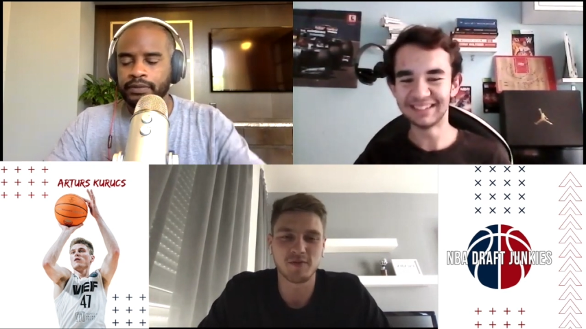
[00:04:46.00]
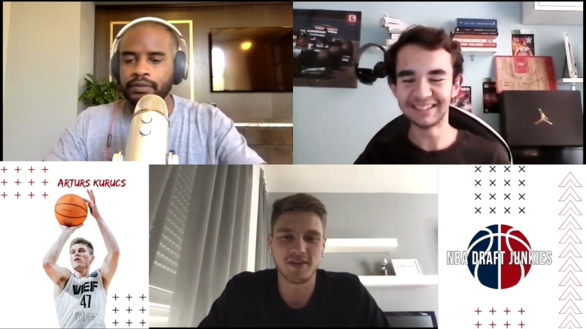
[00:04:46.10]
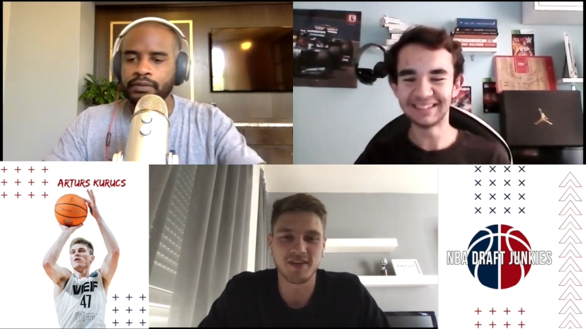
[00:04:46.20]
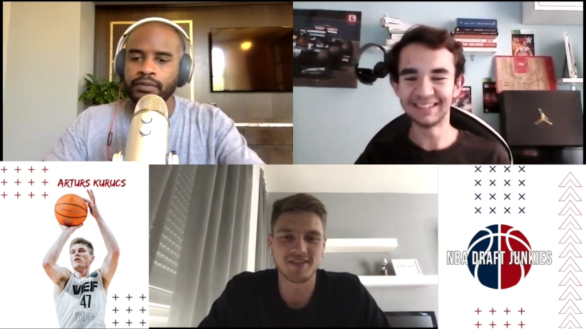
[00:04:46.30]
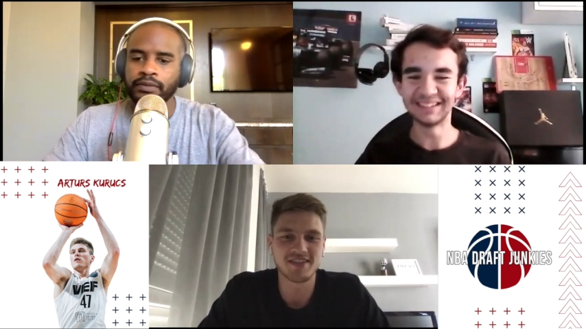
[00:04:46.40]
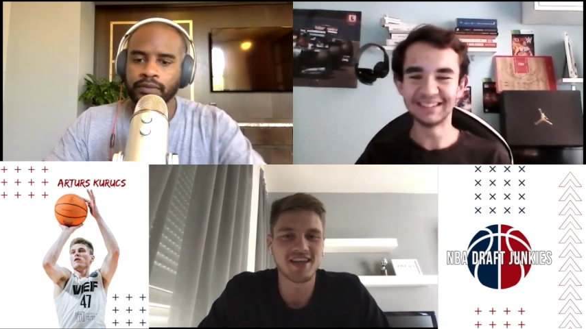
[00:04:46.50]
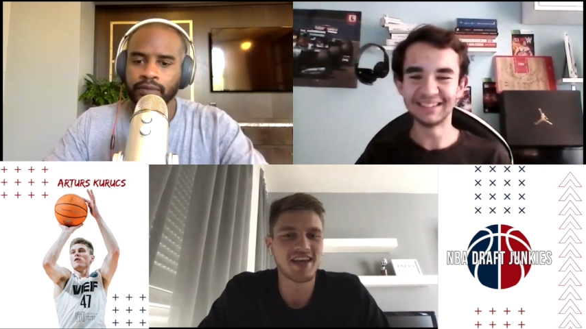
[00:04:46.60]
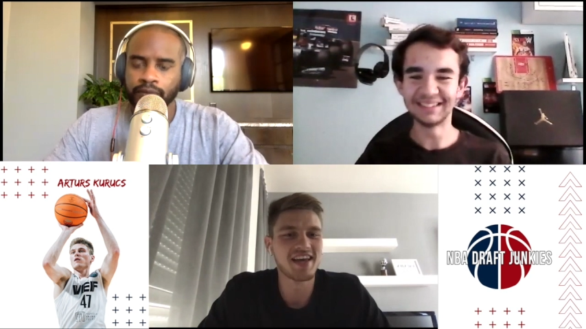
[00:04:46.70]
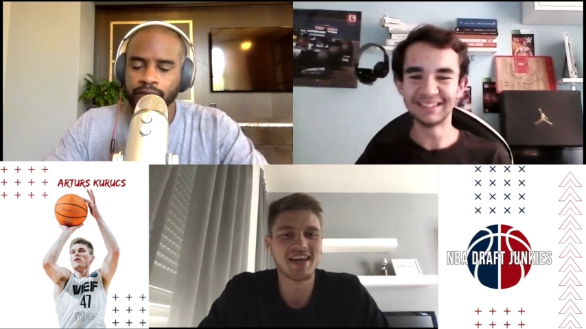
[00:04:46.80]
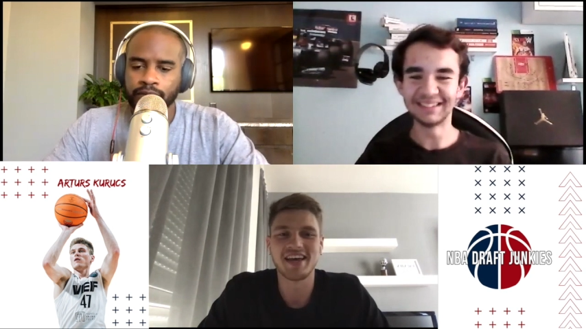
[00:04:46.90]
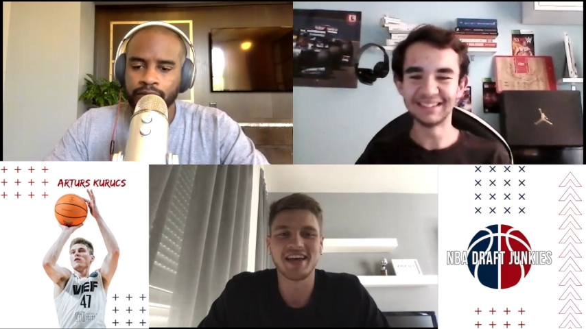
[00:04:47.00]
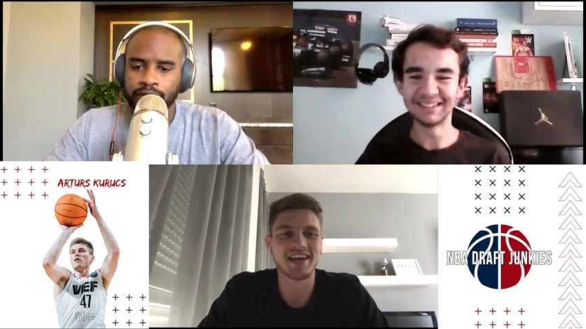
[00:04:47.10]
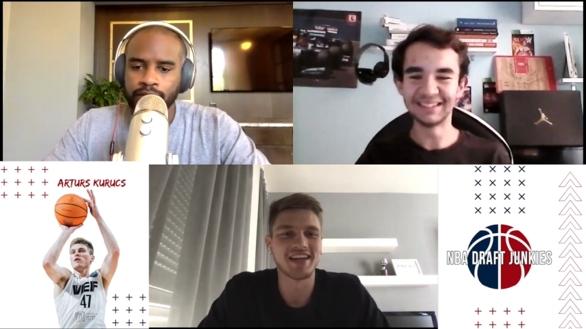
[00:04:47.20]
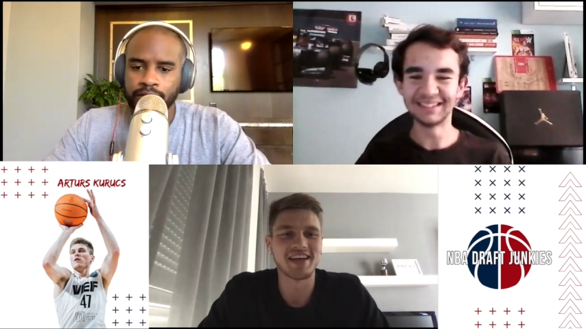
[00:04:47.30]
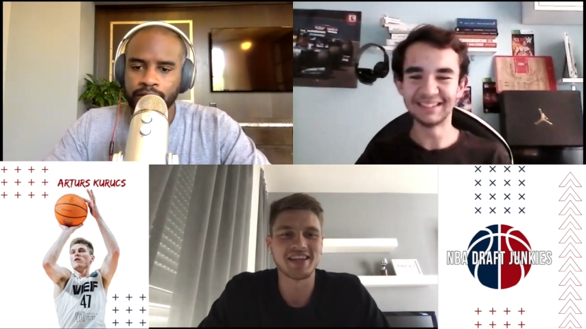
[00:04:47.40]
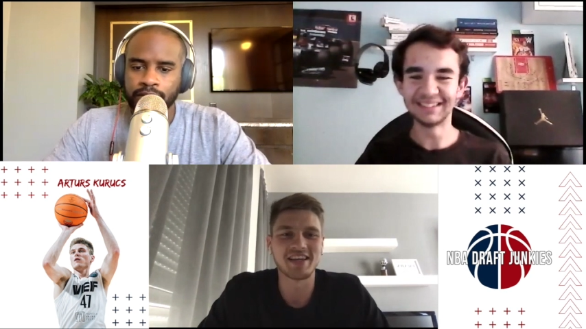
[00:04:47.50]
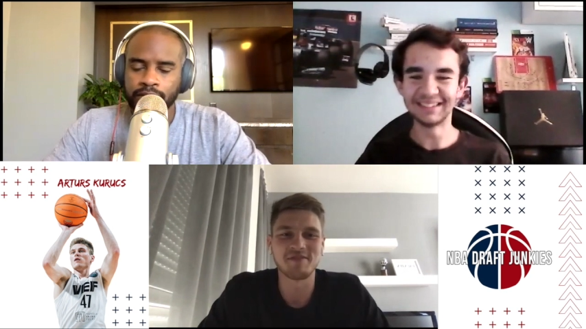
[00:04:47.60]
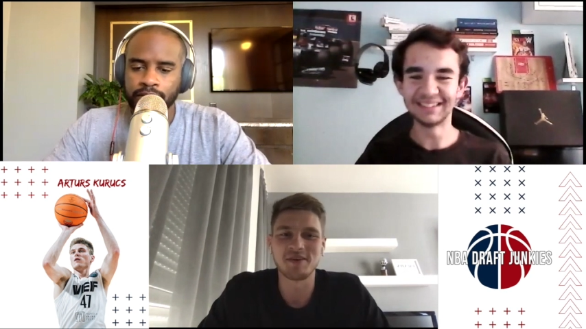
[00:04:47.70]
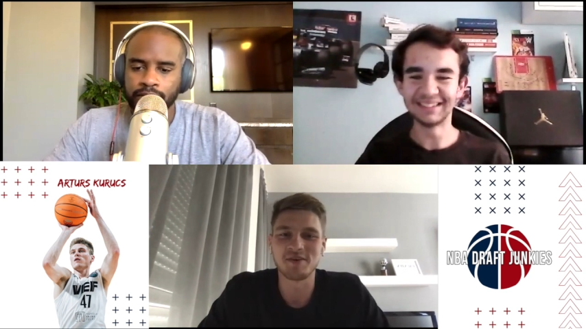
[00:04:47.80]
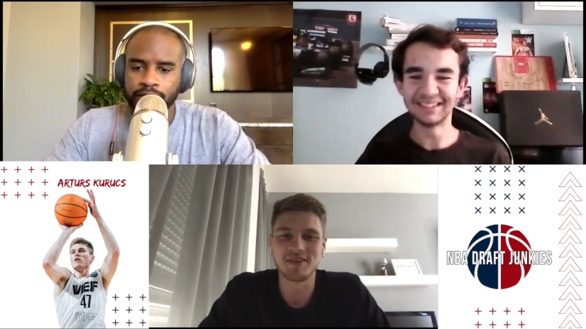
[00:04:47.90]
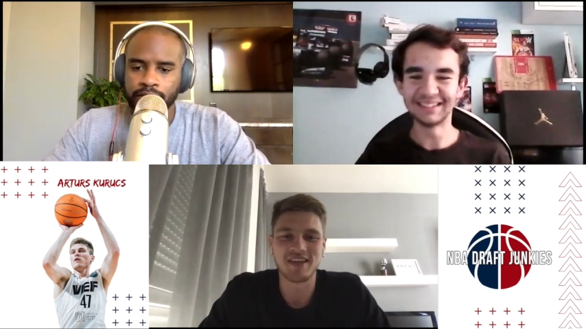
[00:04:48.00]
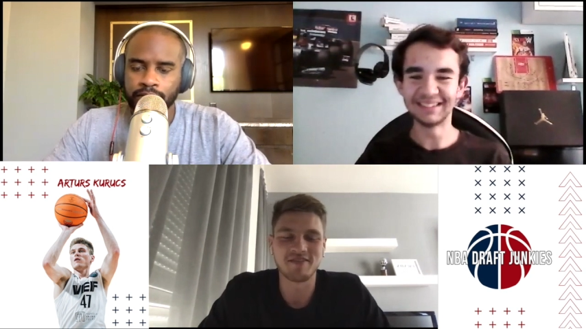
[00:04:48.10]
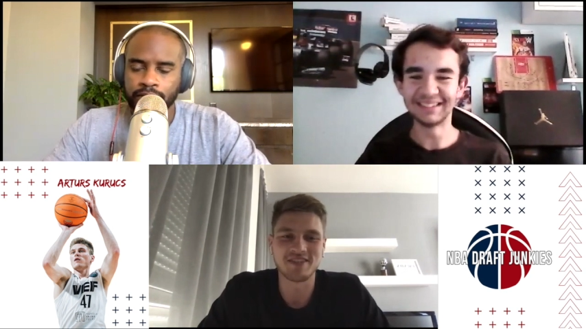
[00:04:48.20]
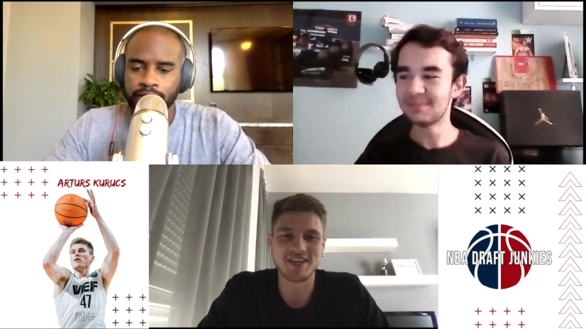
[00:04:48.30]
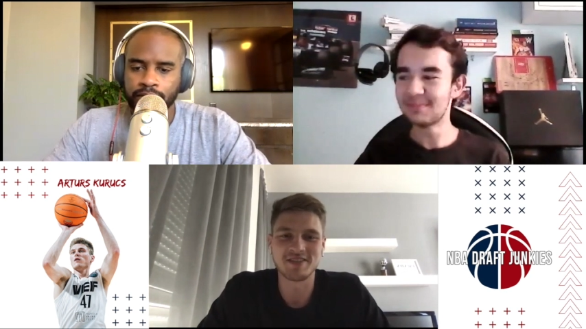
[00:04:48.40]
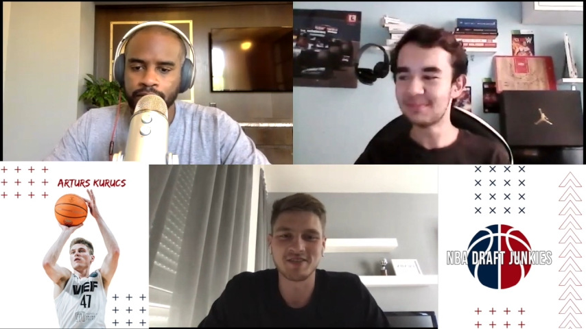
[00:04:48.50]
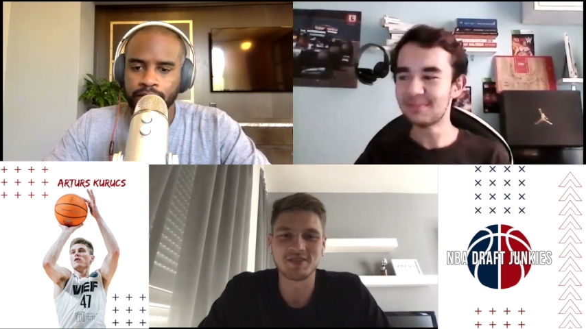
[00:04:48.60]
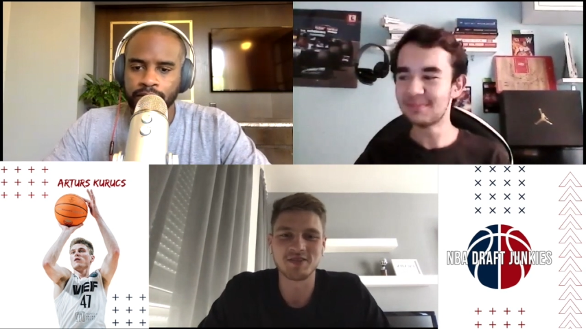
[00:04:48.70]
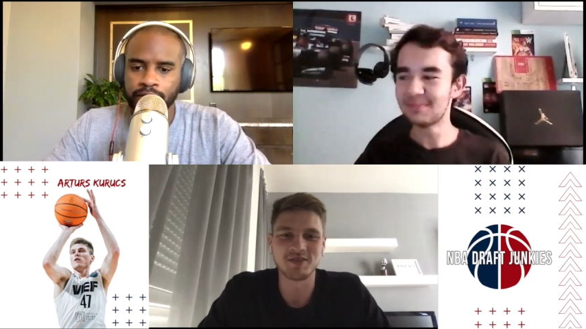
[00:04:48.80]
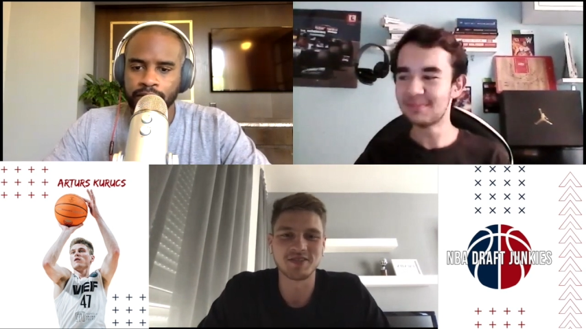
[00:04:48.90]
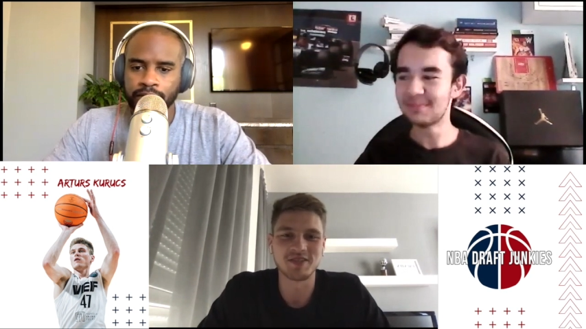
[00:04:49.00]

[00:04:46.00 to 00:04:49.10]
Speaker 1: players, and I think we couldn't have chance to choose.